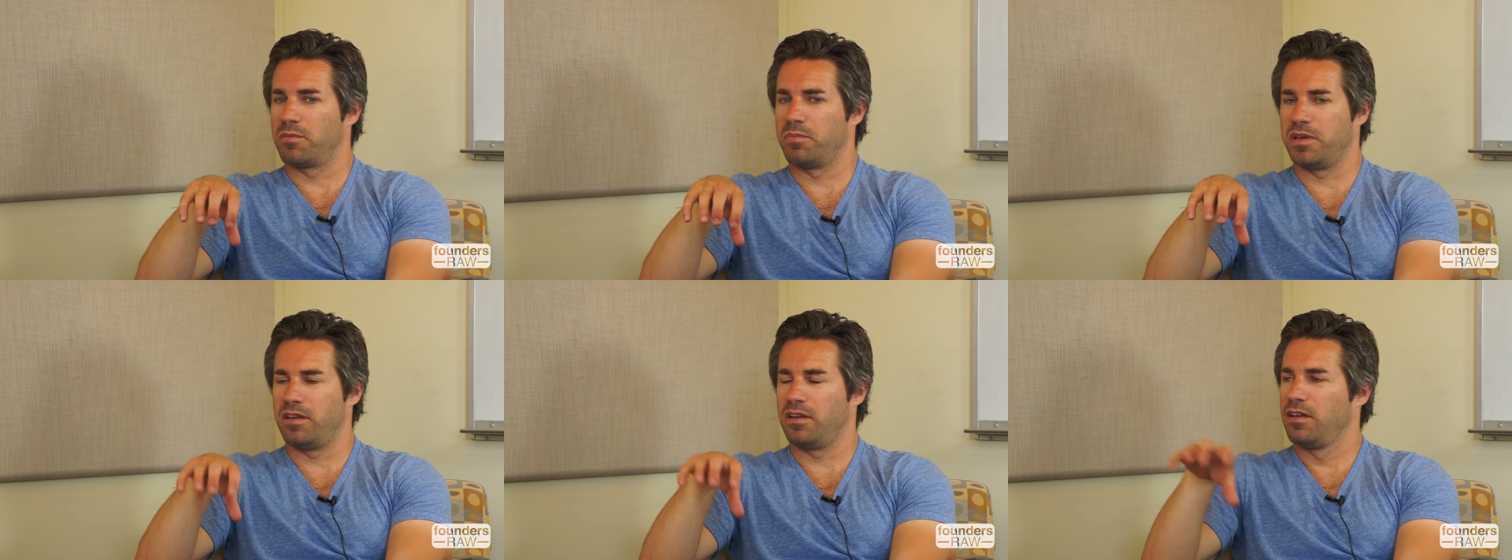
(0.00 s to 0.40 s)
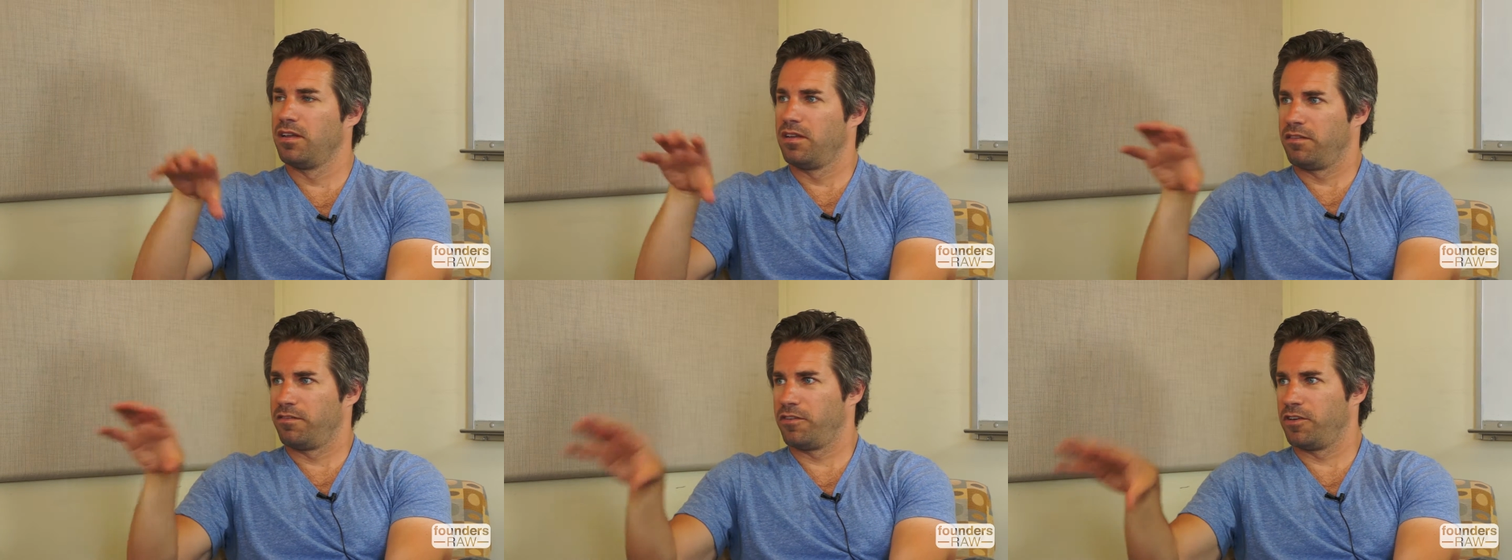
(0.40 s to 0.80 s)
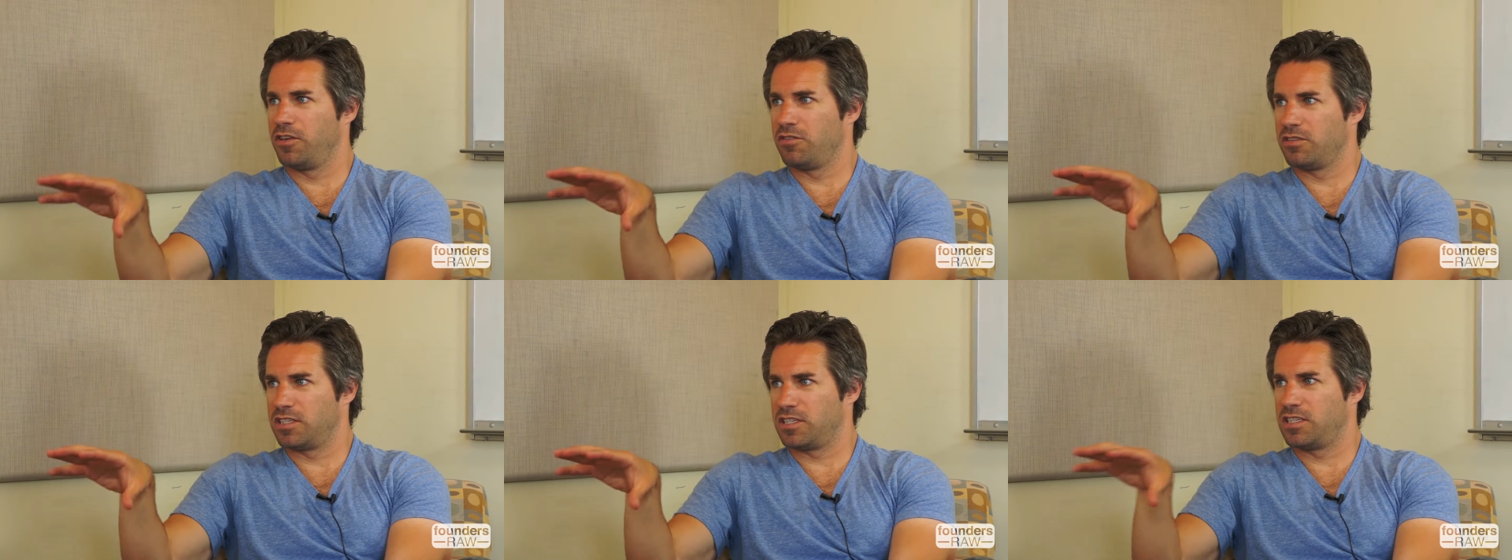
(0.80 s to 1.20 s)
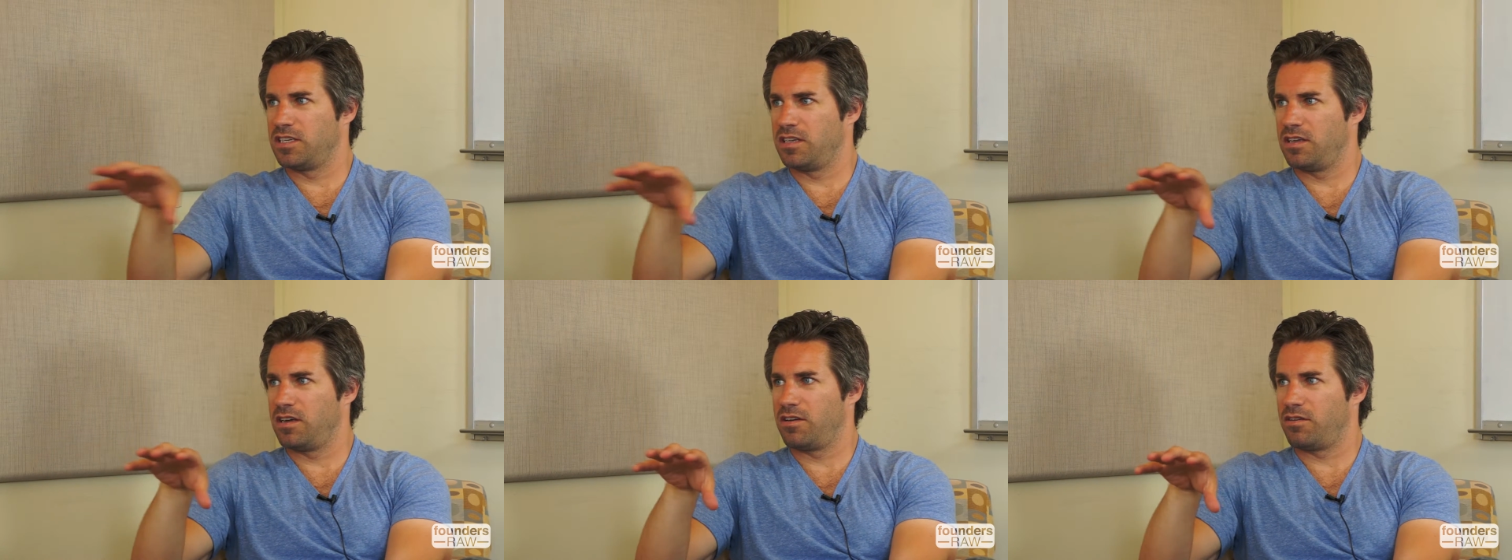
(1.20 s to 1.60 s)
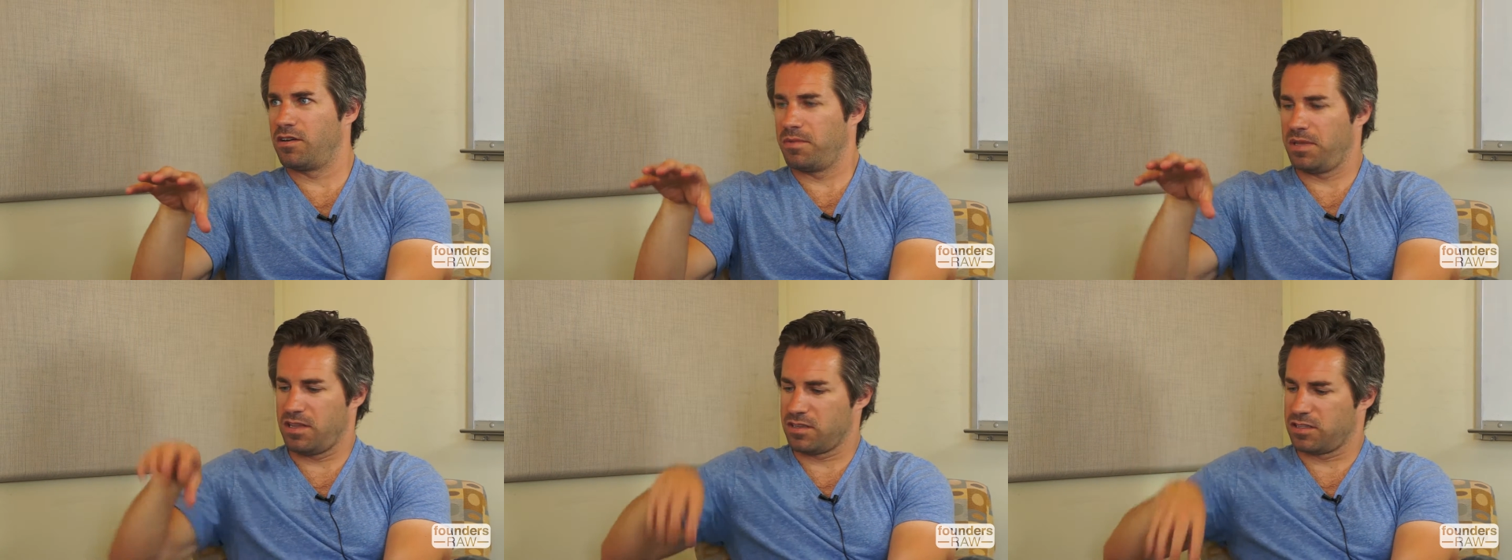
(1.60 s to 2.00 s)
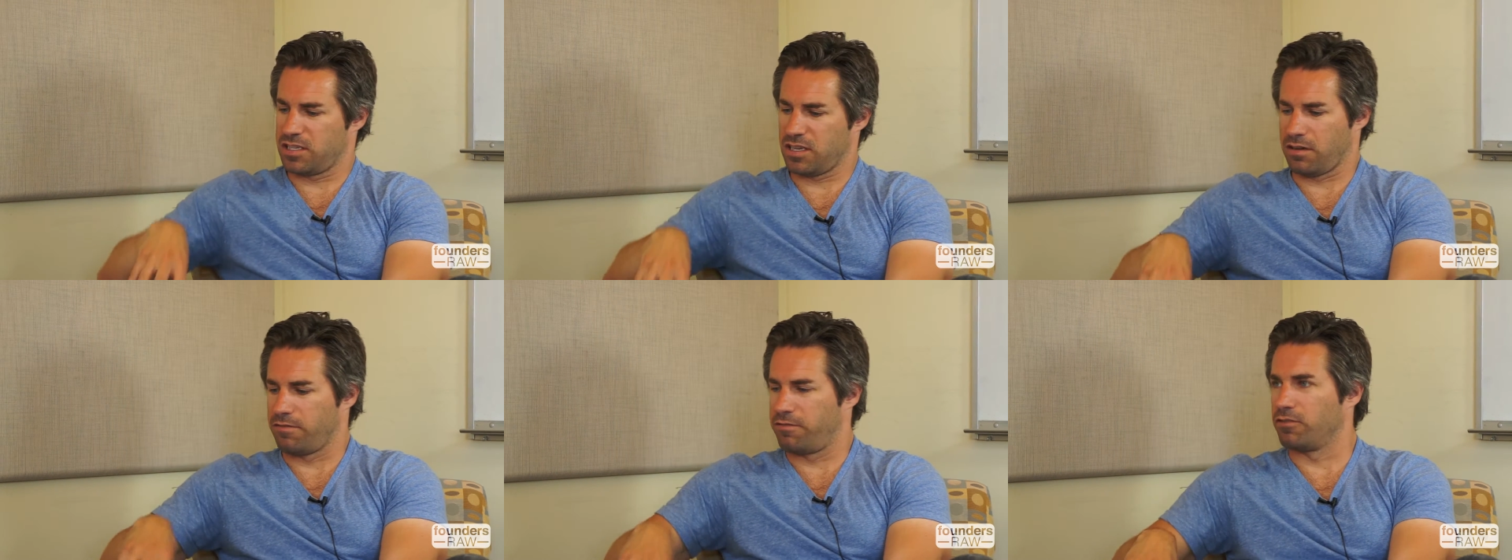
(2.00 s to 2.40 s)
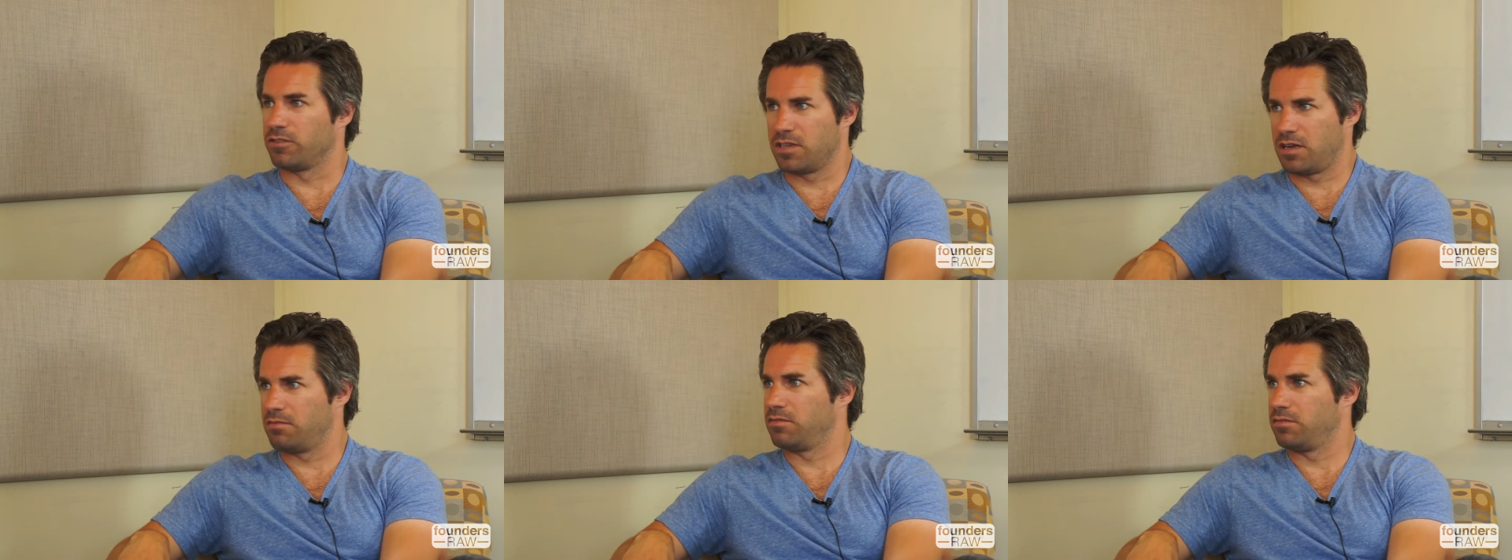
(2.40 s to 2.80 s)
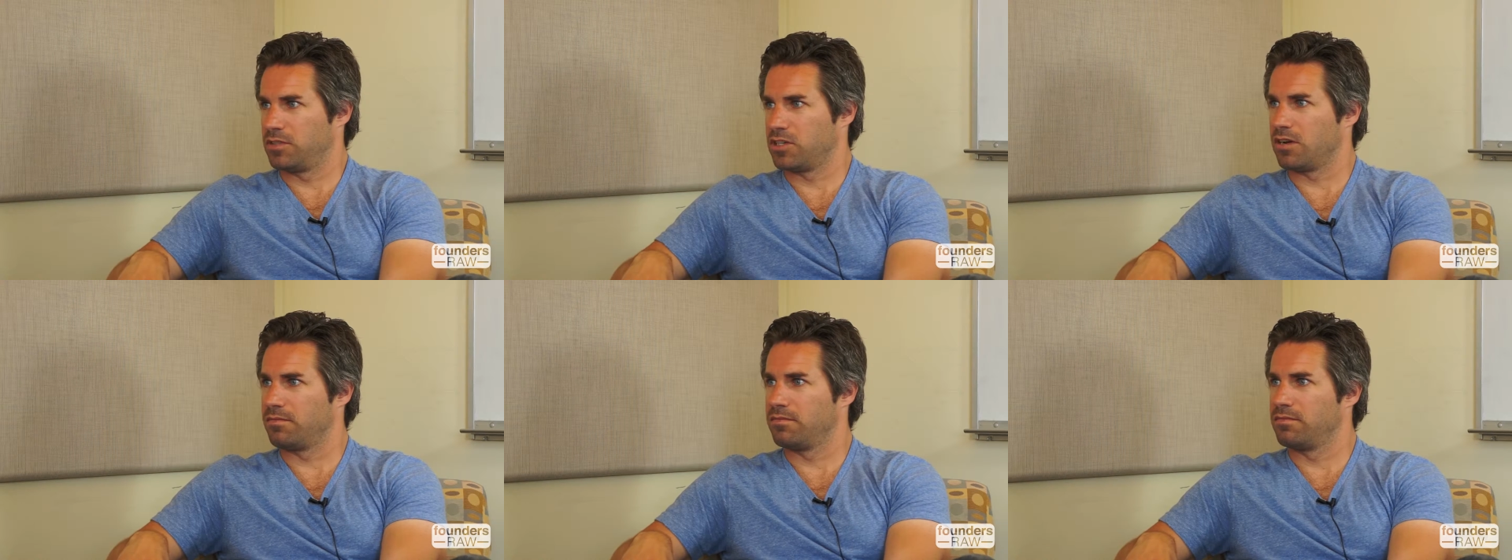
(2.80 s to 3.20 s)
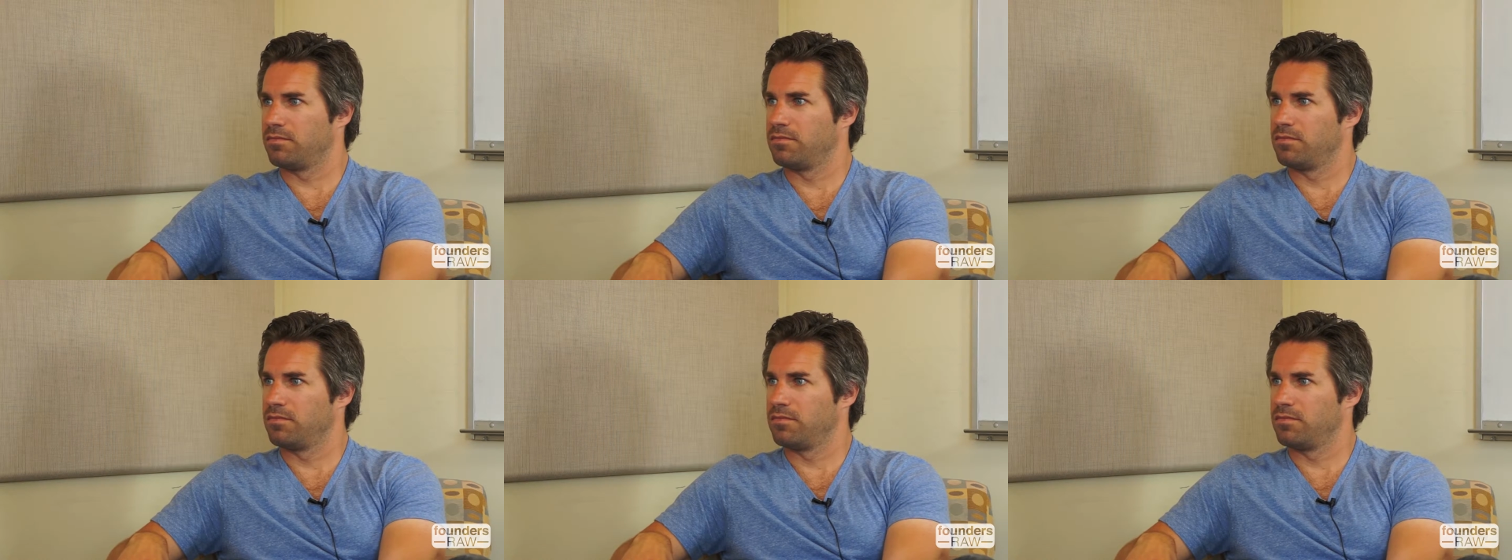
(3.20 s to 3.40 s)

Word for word: work, but for you as a CEO, I mean that's like a full time job.